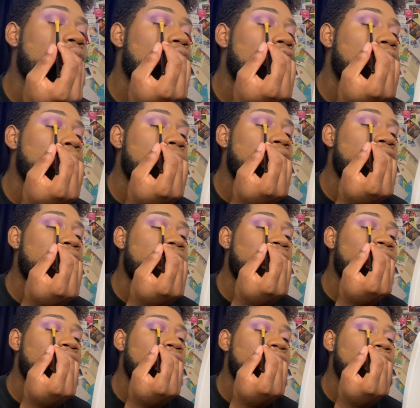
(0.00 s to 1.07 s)
on my
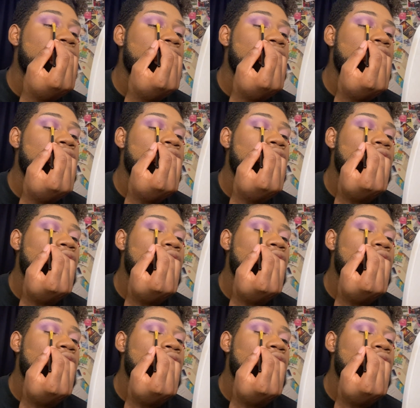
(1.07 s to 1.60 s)
eyelash line,